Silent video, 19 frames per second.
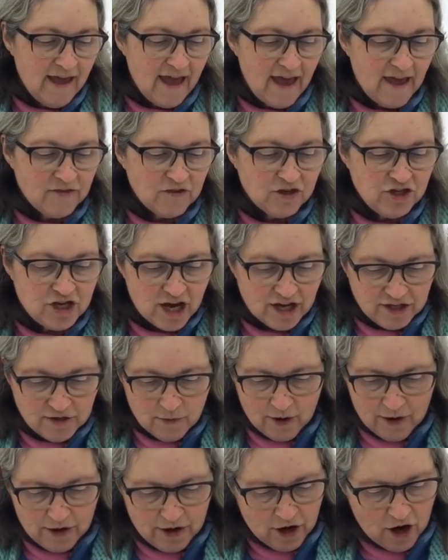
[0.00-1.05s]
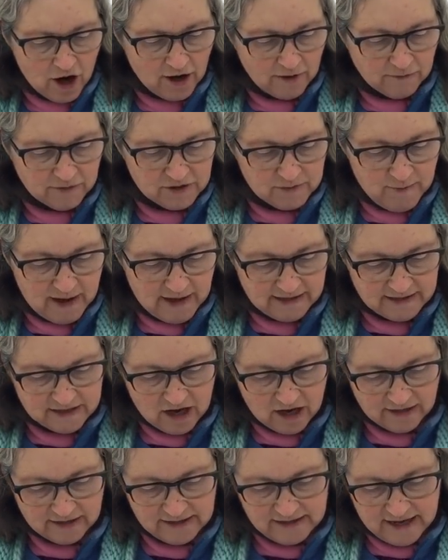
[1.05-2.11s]
And the January yarn was based
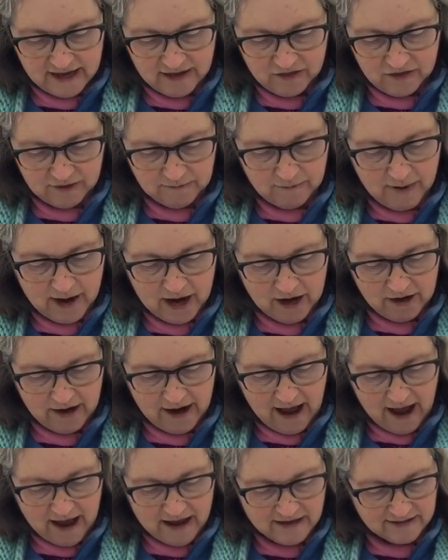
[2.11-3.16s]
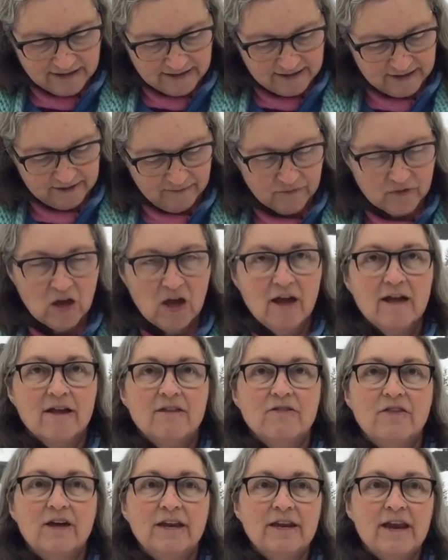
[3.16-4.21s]
on Death in Paradise.
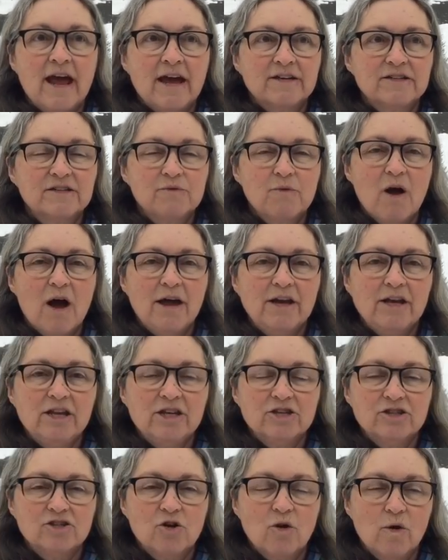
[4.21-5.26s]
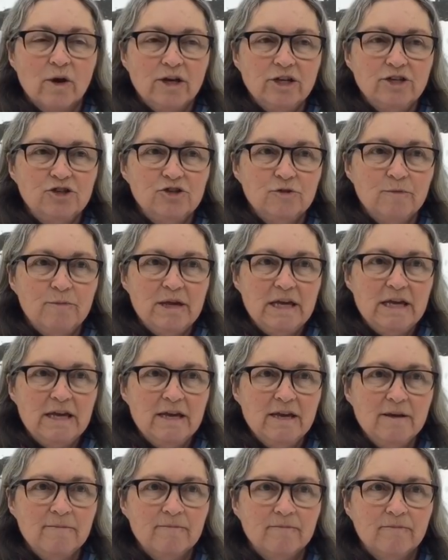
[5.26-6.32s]
The next one is going to
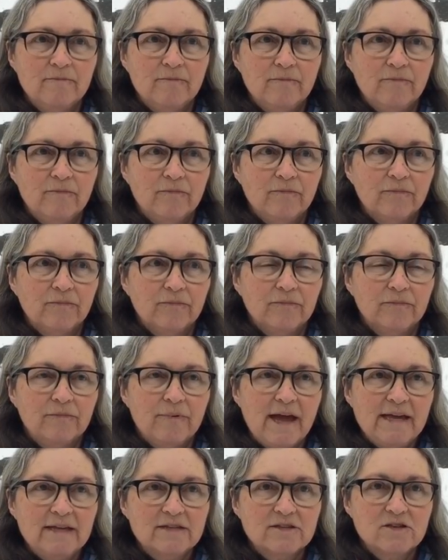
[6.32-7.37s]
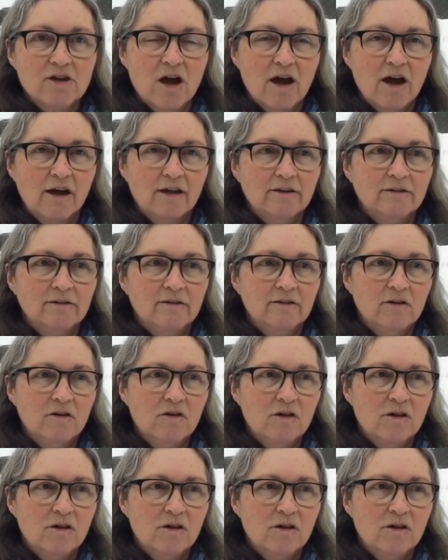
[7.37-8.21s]
be based on